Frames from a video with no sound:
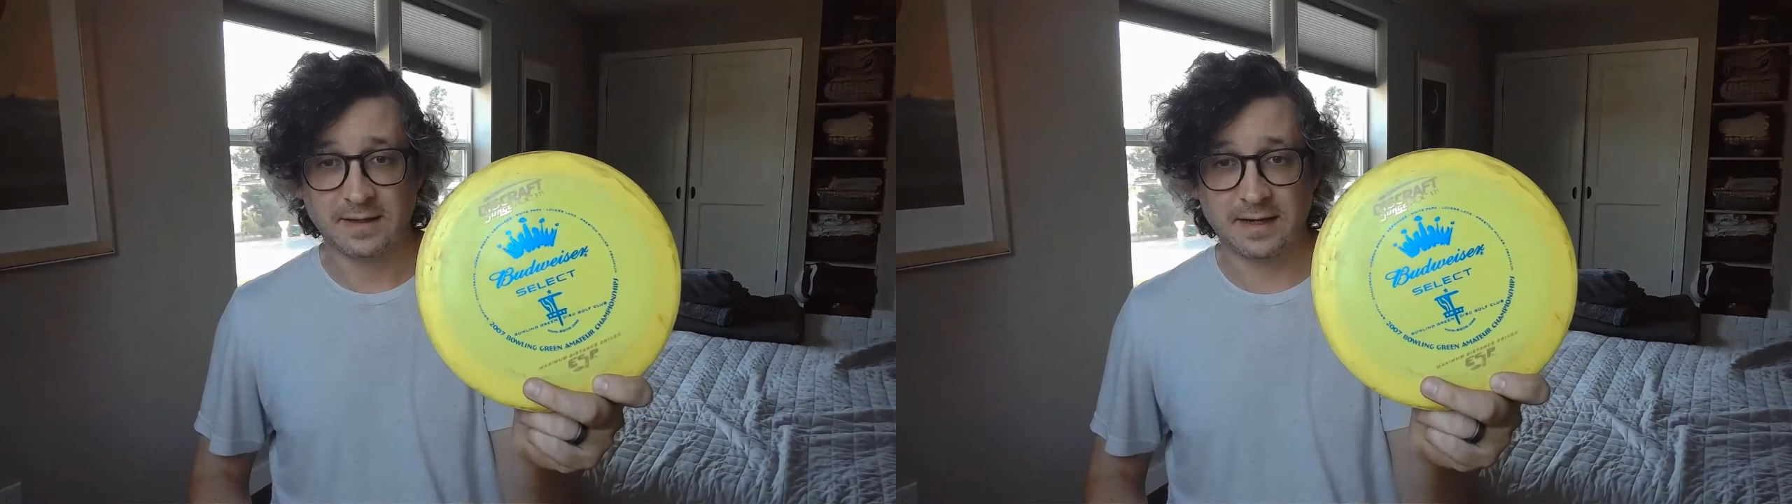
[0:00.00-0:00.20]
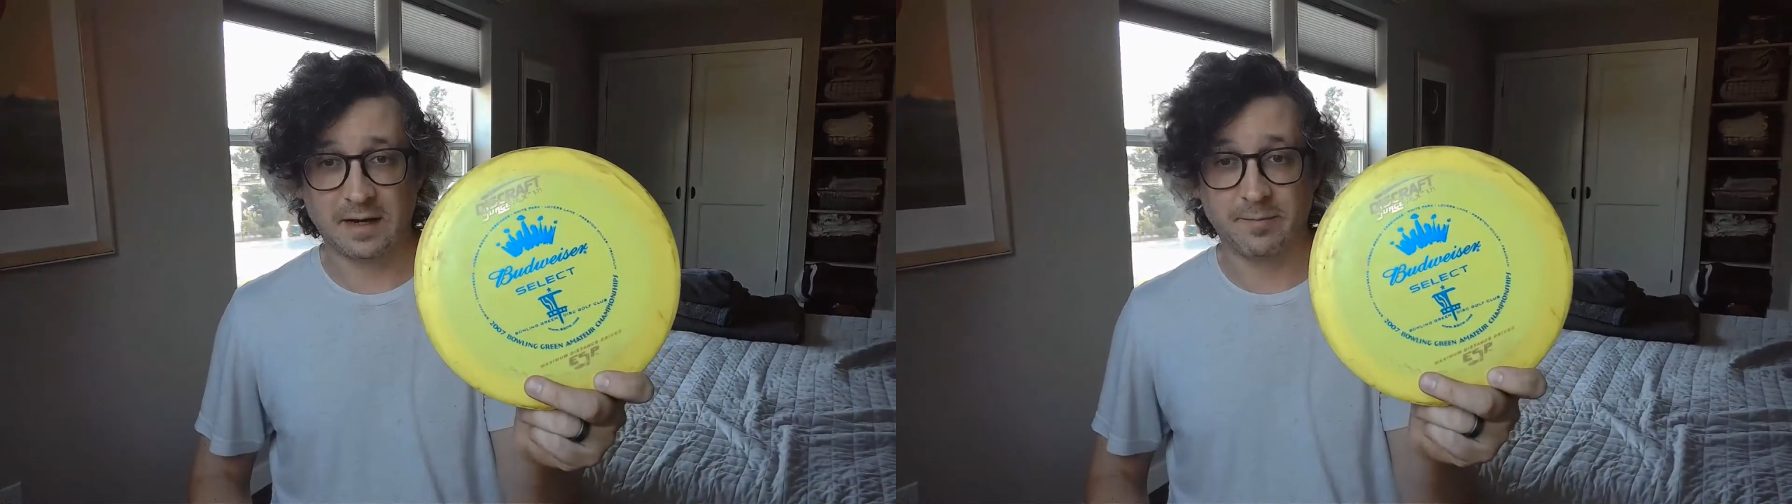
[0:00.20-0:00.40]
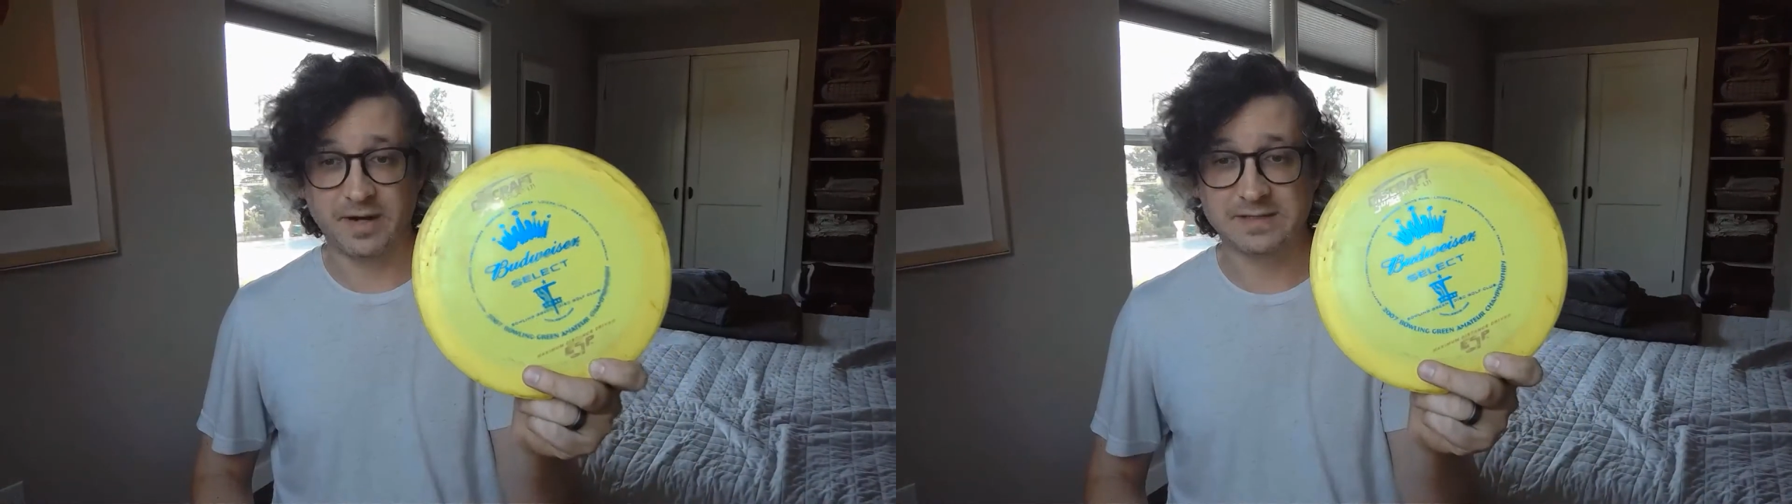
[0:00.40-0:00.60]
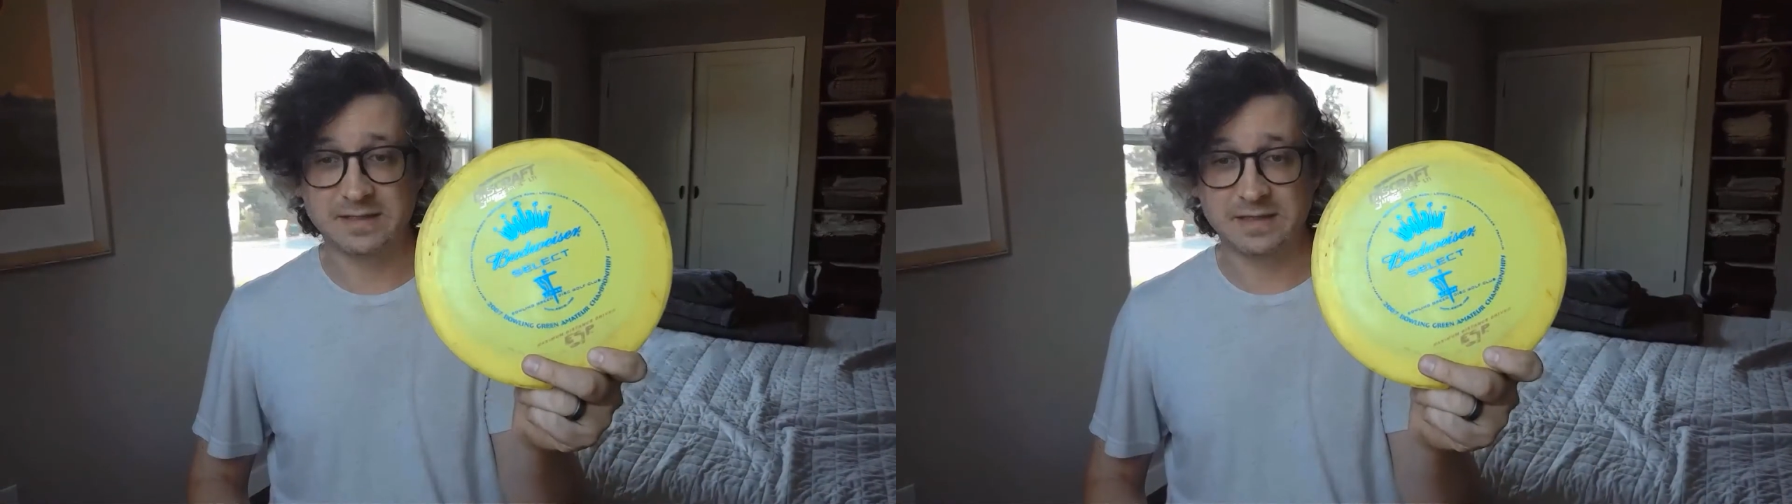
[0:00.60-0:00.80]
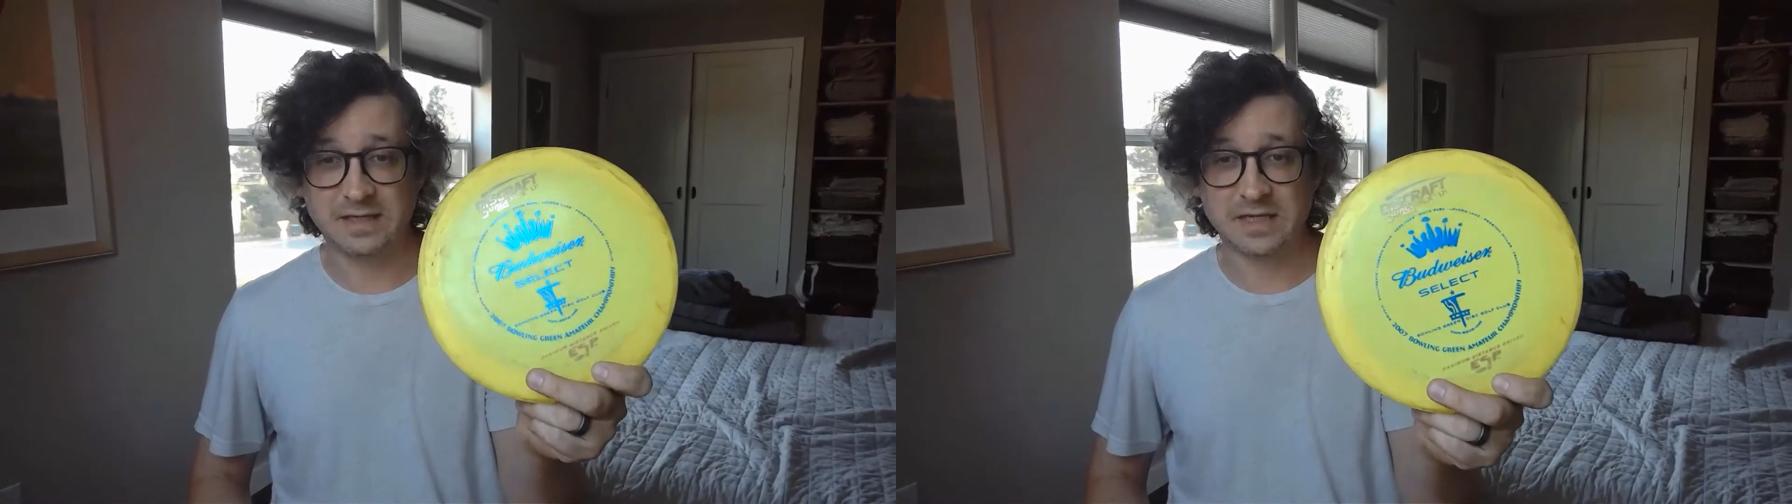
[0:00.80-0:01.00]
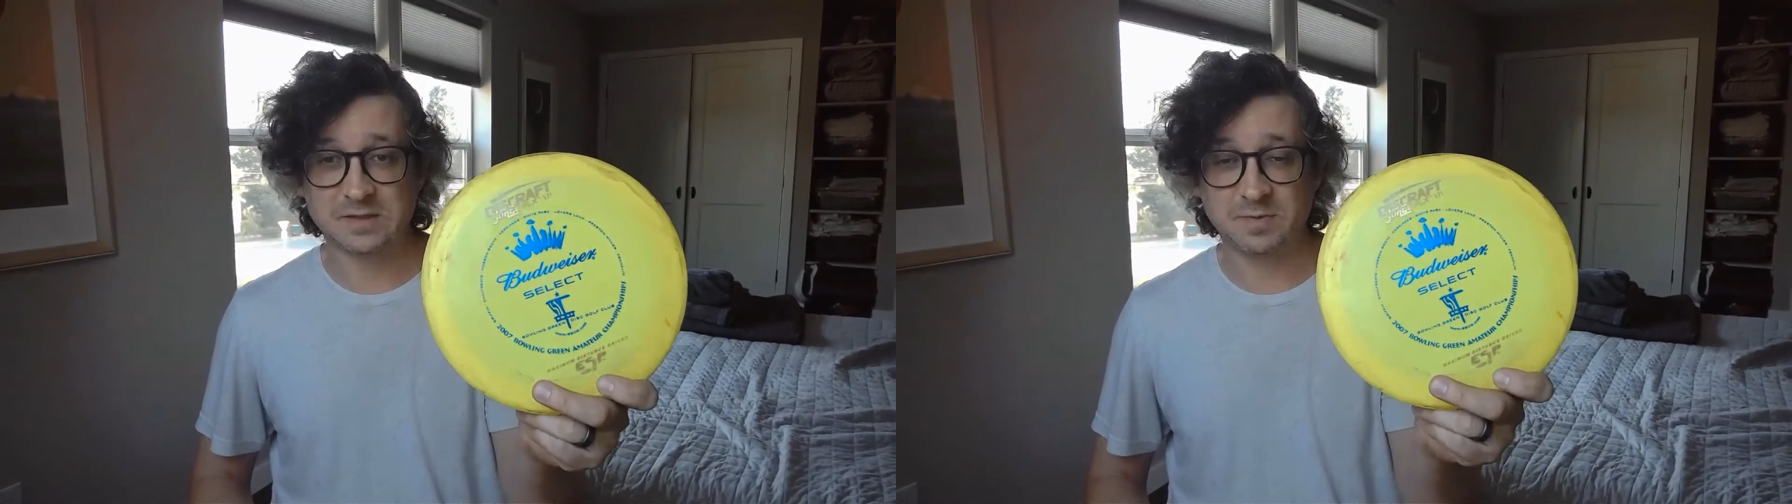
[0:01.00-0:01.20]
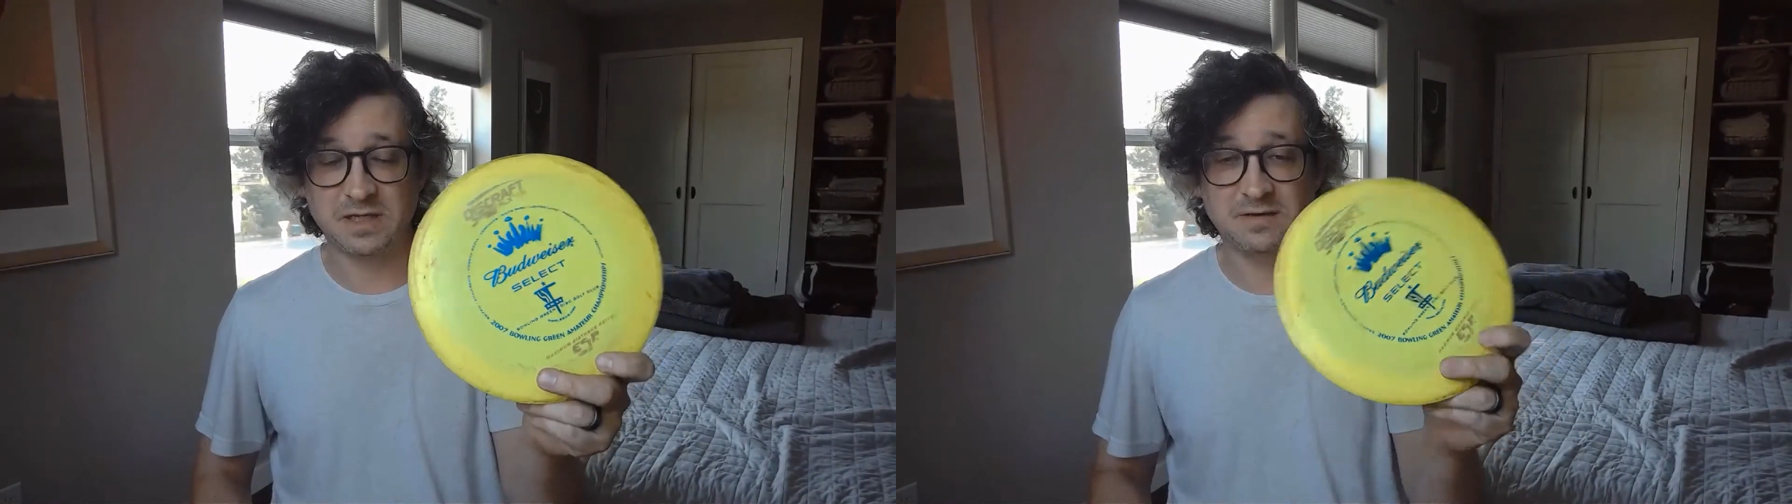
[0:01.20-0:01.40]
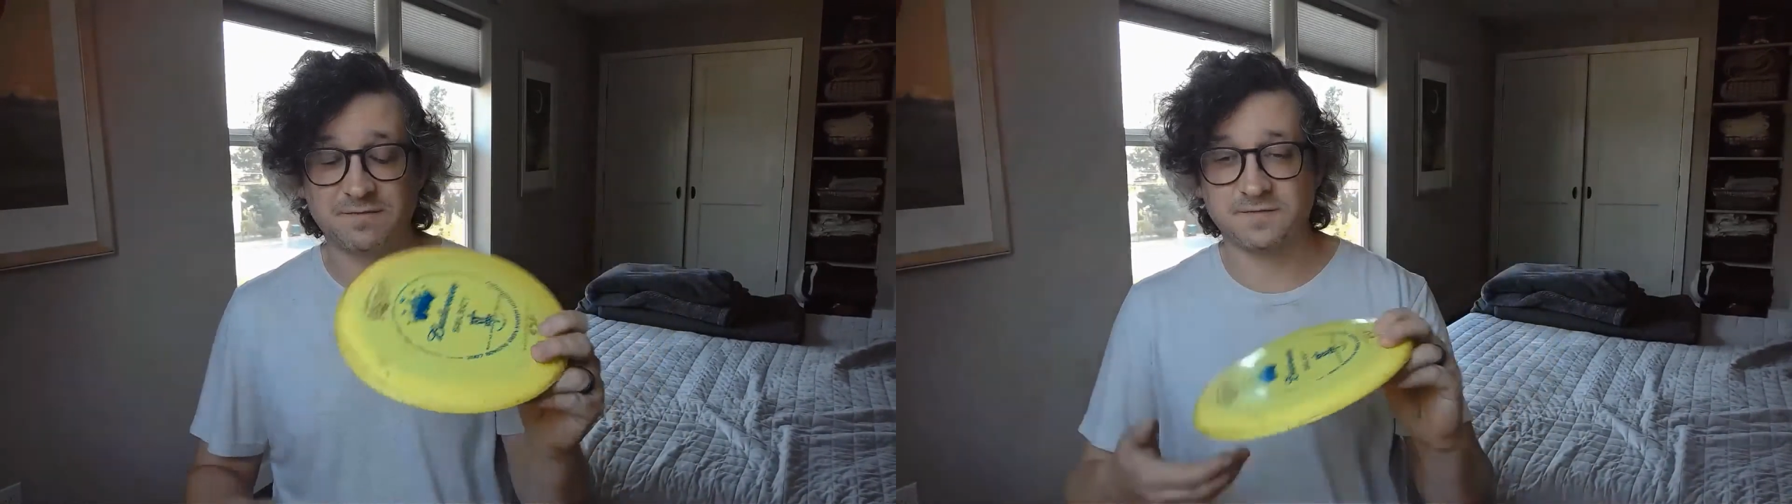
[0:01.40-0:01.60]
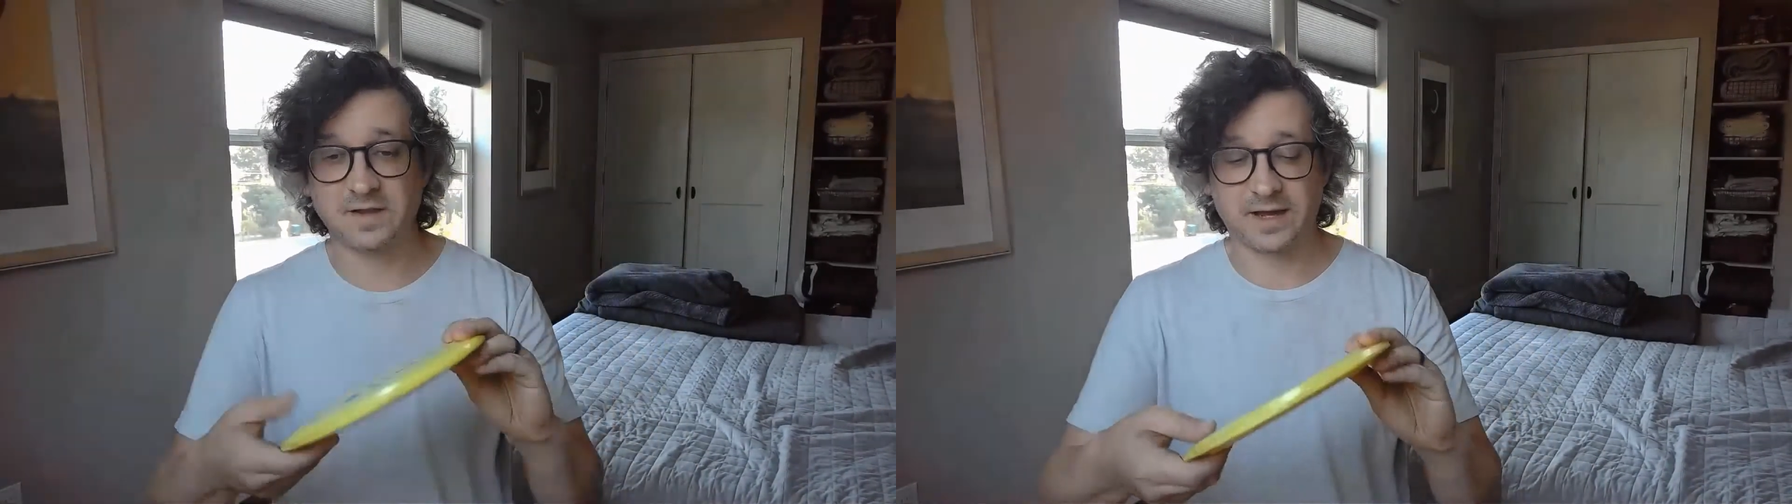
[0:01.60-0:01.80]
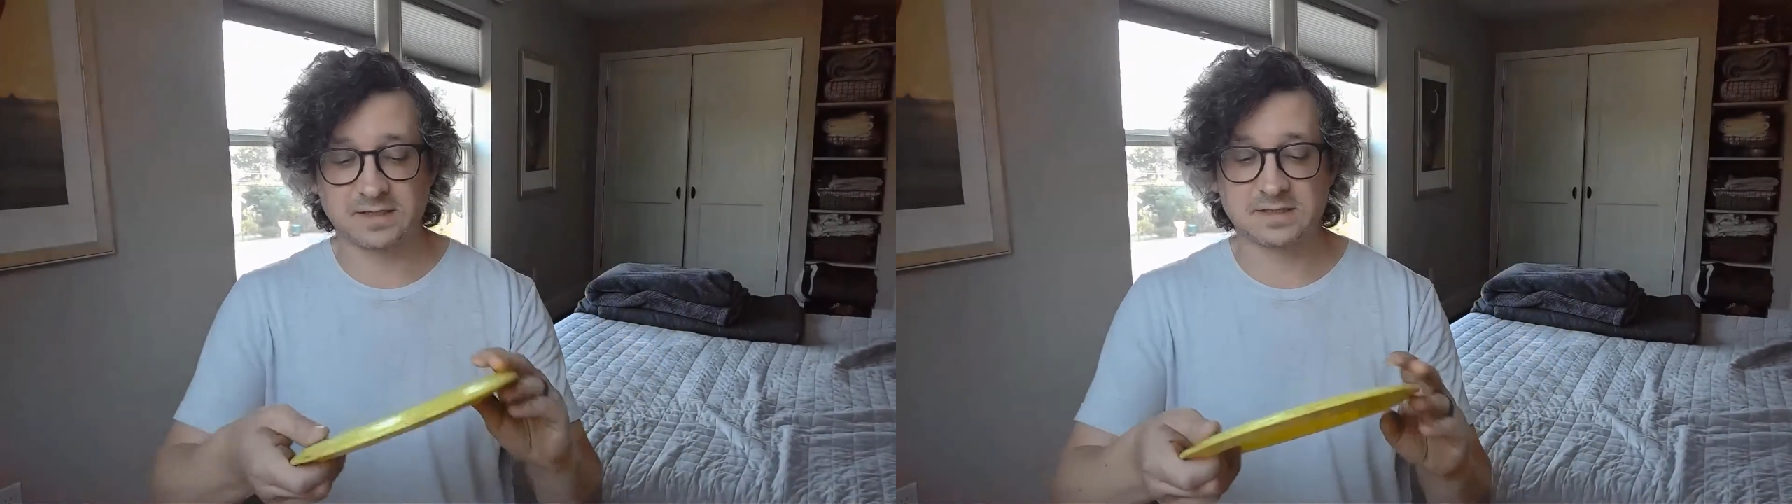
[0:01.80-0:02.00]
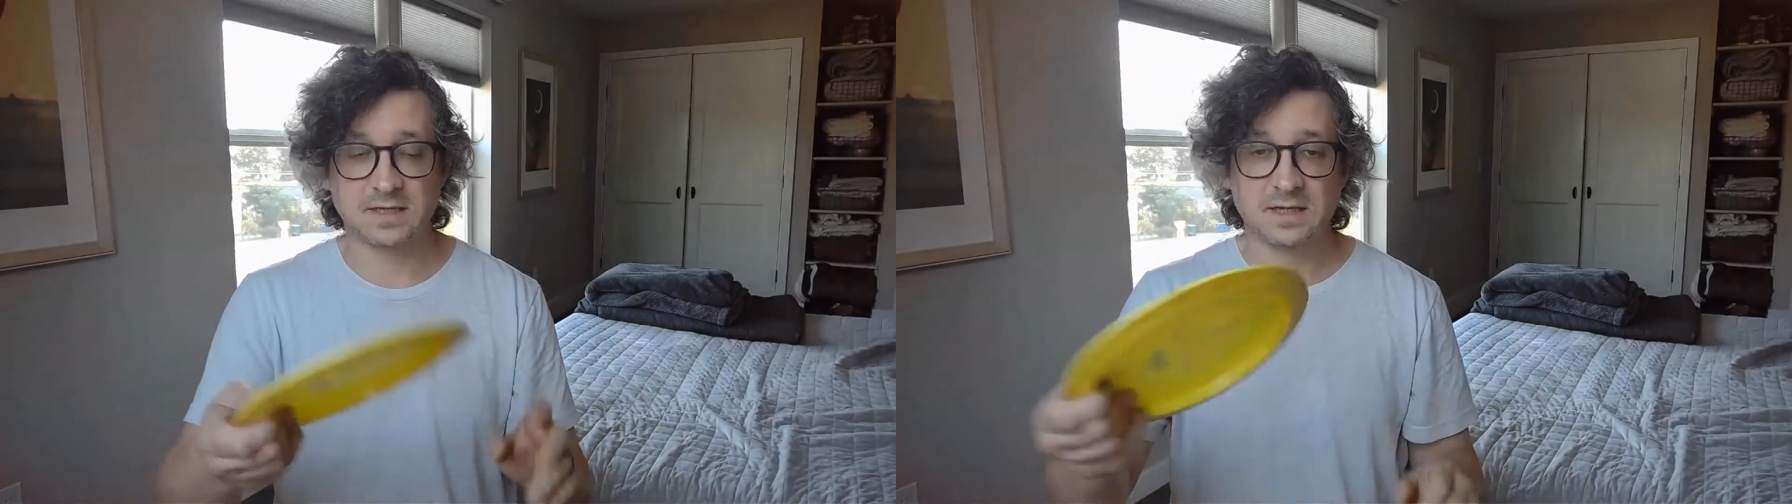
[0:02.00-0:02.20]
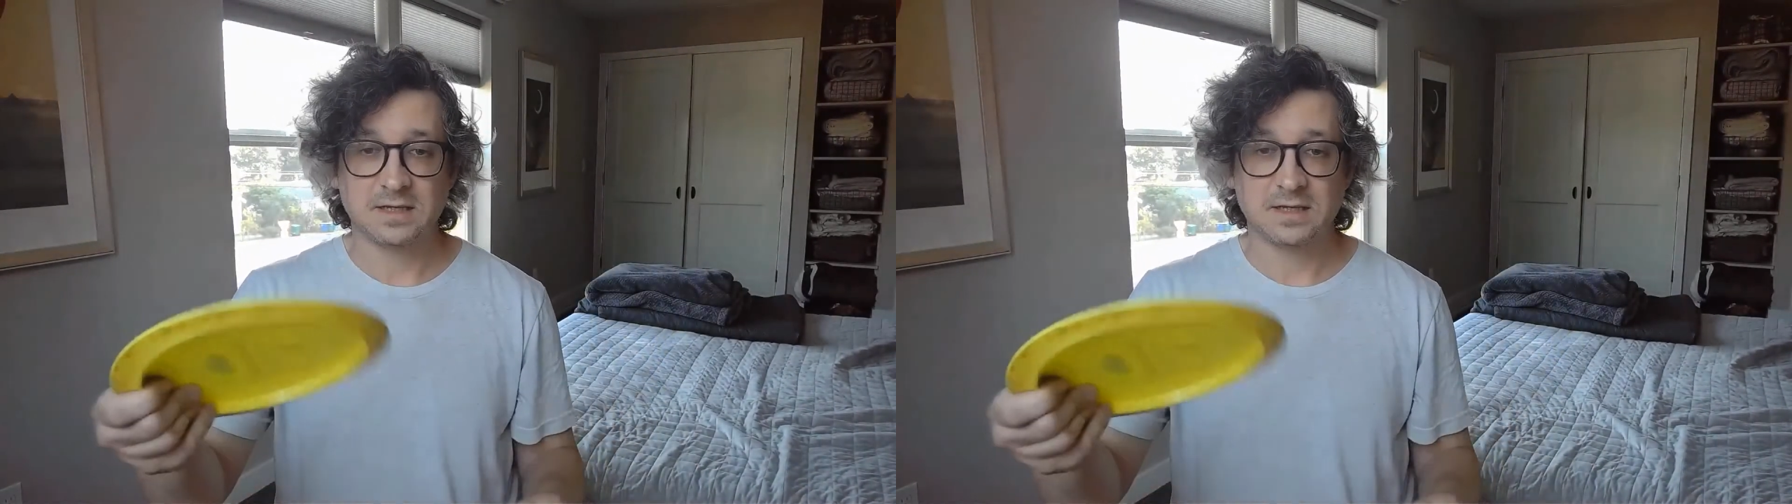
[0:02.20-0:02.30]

um, but it's the ESP Flex.